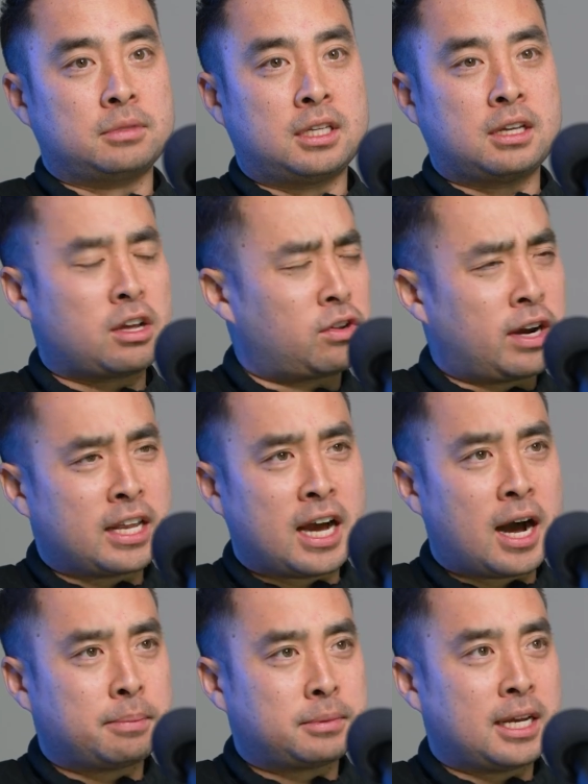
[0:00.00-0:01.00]
there any
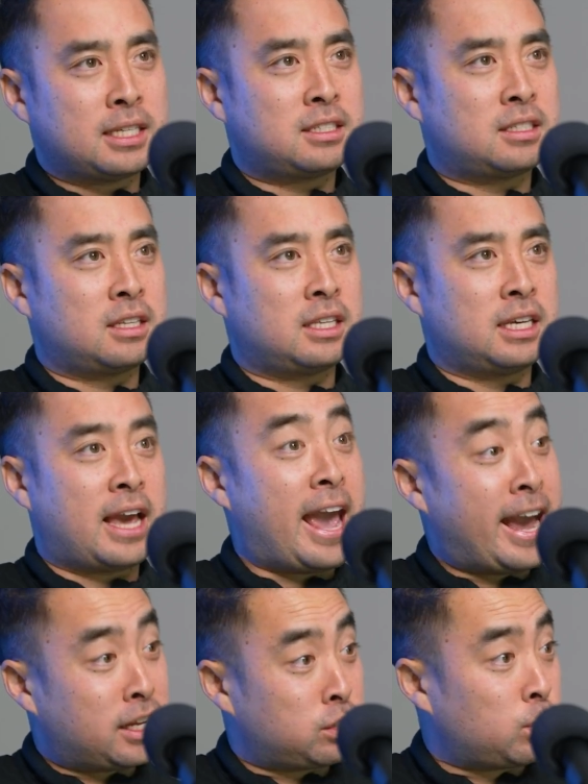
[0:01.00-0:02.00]
updates to the
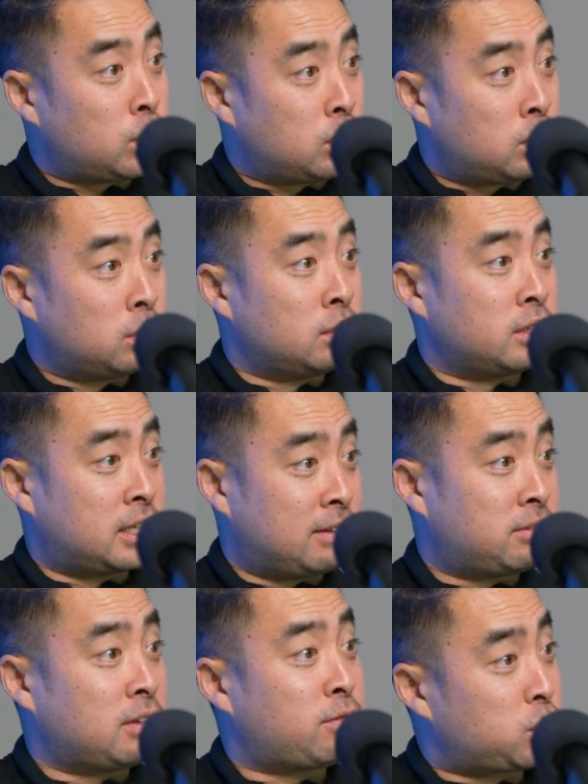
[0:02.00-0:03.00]
annual gifting for